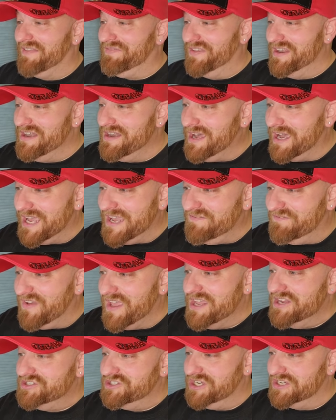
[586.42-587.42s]
got the knife.
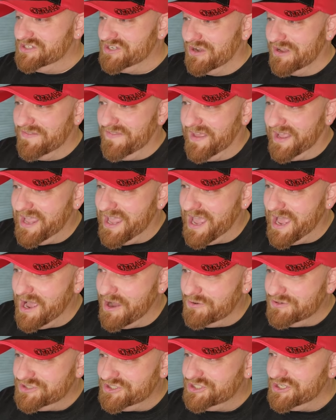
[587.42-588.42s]
She's on the
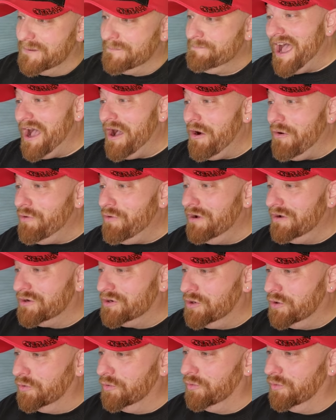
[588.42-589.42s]
couch. How
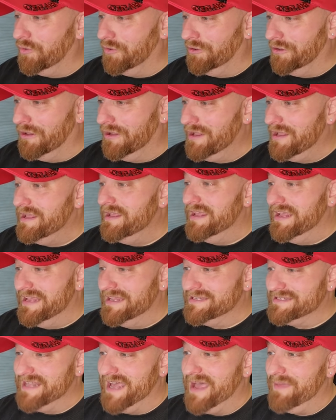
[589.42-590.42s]
cool
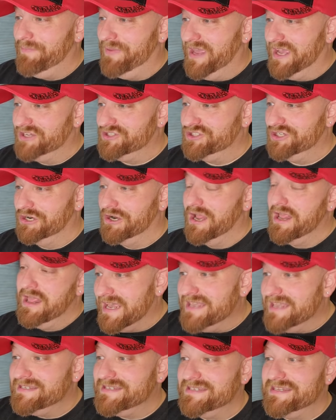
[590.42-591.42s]
is that picture.
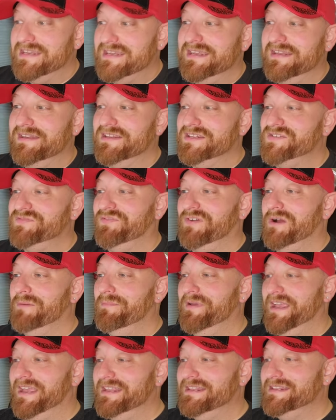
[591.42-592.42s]
That scene is
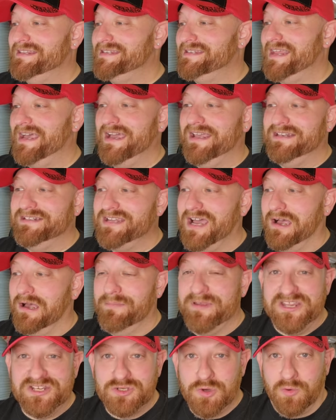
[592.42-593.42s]
from inside
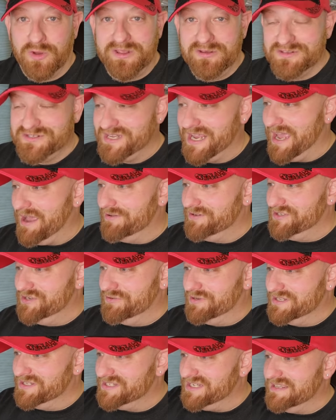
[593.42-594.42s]
Tommy Doyle's house. You
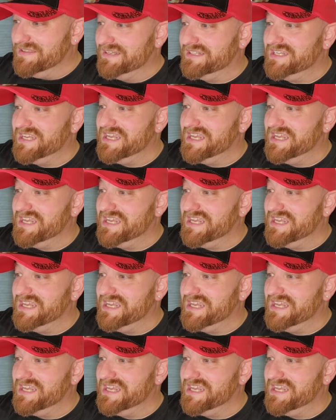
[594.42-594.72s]
can see the